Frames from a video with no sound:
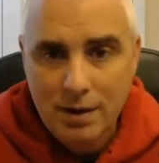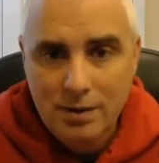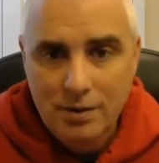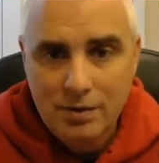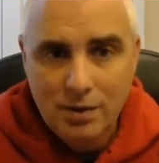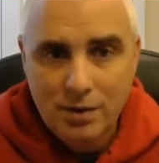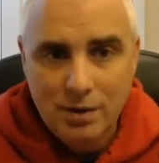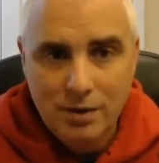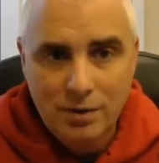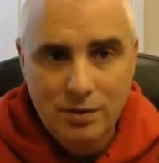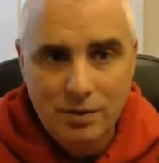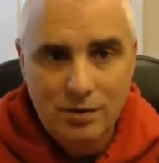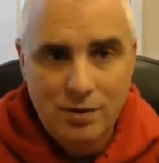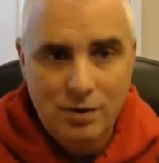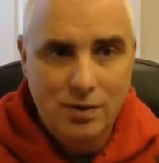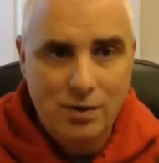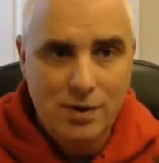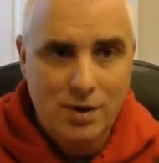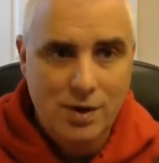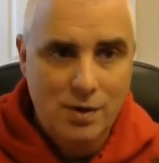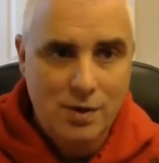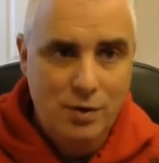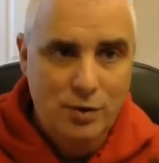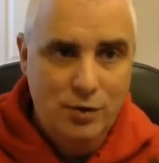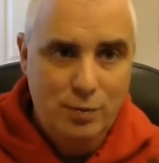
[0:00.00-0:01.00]
So, so
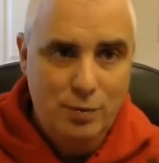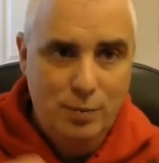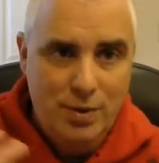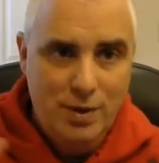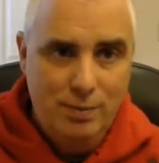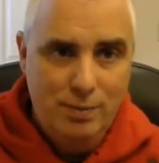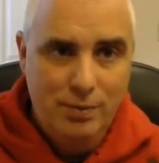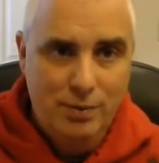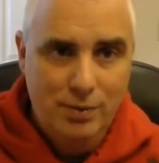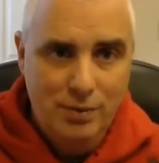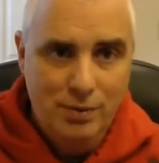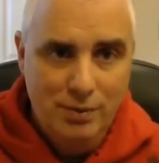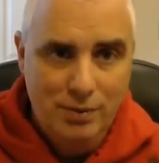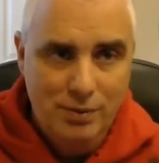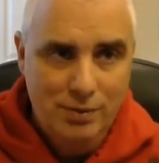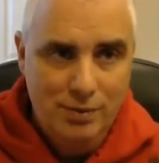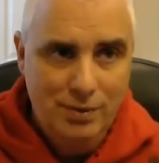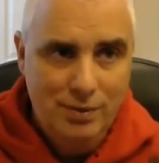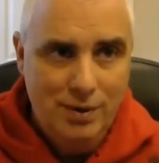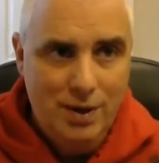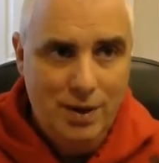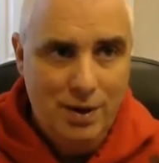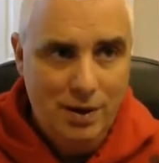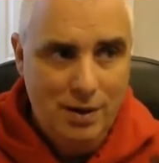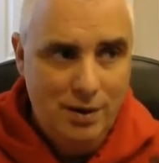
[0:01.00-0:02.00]
you know, as
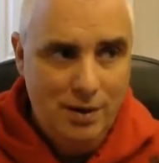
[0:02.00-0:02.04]
people